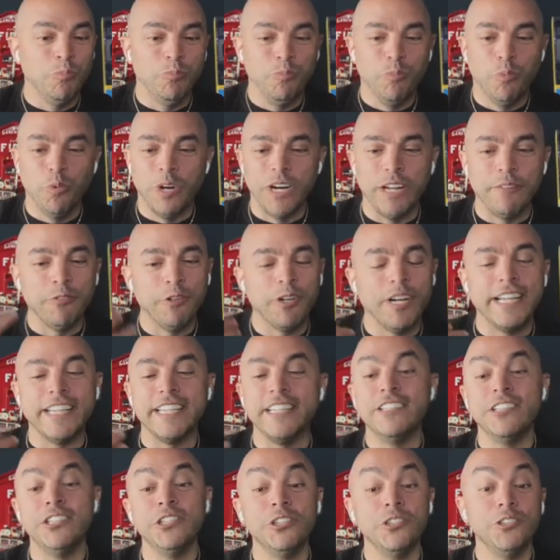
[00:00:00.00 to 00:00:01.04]
Whatever I
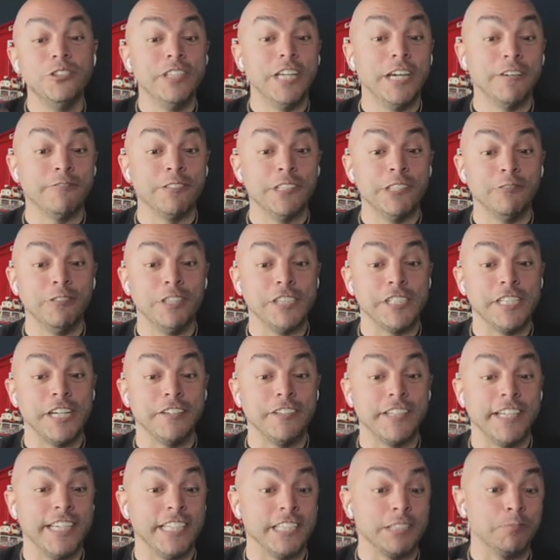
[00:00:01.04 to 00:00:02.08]
can do, you definitely reach out
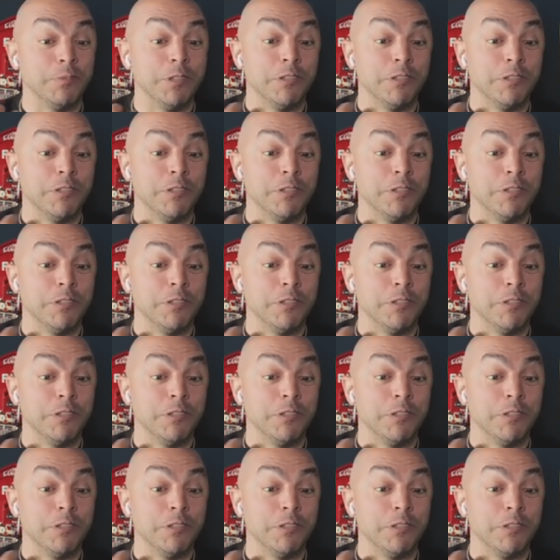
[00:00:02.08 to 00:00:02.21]
and ask.